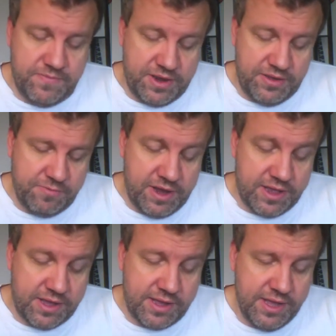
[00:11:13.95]

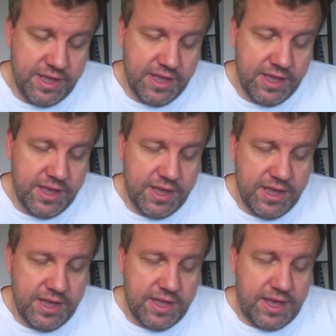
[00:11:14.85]
Venezuela,"
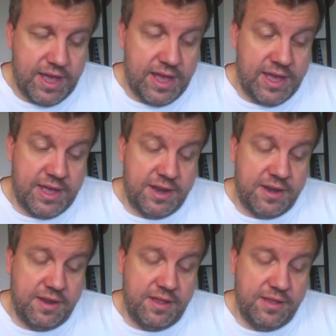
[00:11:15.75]

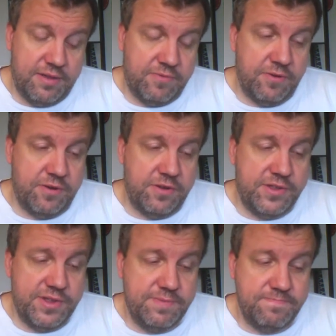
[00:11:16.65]
and of course,